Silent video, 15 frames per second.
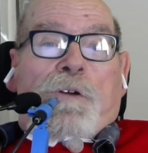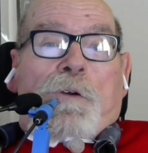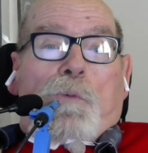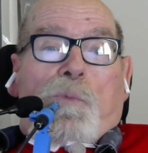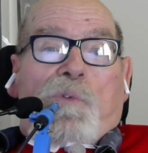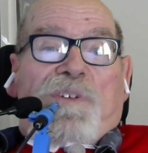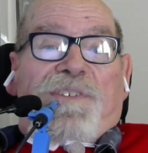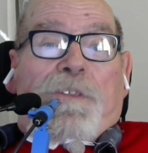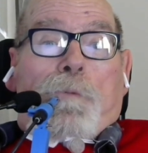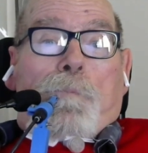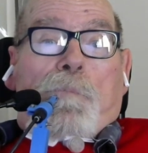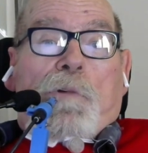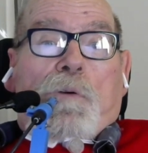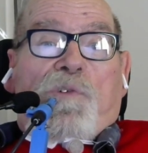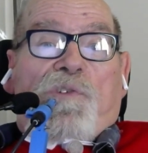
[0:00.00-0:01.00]
who was the
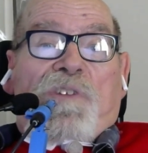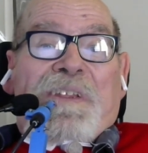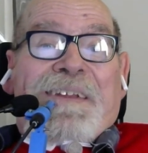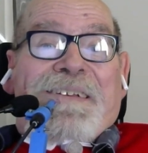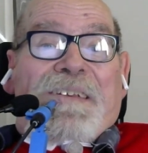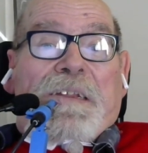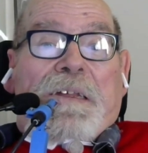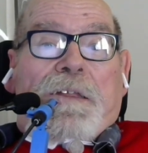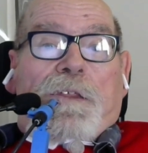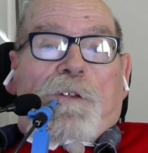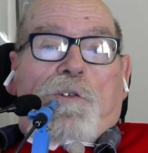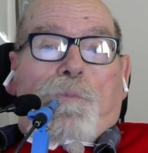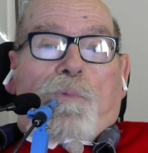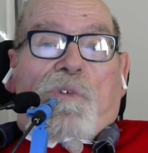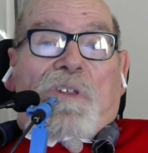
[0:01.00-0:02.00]
most
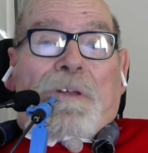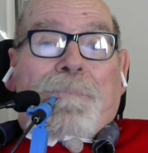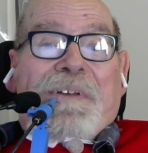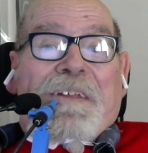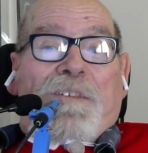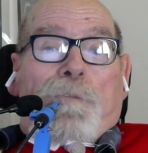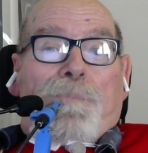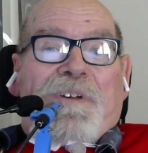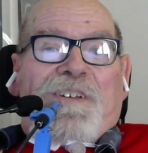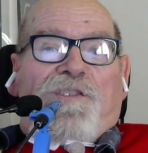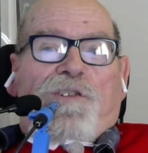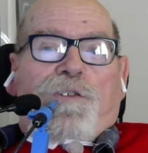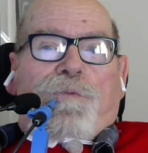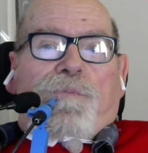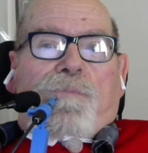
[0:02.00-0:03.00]
knowledgeable about the
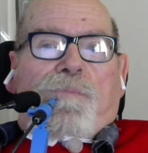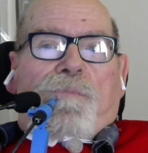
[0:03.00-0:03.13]
budget?